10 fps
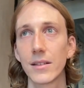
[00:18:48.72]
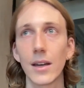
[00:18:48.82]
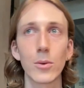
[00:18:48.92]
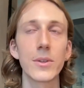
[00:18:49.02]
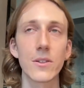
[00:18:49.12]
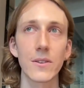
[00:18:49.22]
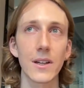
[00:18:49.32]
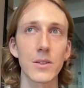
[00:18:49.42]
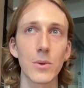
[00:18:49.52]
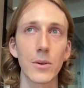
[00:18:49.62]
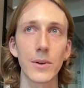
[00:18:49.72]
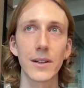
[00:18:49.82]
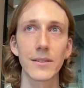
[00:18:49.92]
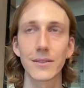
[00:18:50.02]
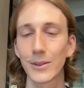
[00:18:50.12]
yeah, we'll be doing that as well.
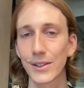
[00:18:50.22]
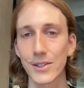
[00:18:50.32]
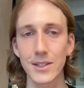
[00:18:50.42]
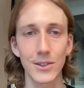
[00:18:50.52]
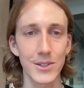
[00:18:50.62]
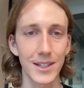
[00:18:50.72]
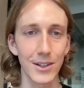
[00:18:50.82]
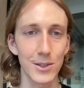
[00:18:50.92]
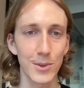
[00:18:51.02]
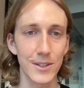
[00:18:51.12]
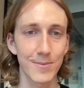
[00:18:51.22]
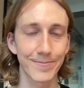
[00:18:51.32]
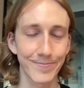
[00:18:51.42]
We're close to launching Cosmos.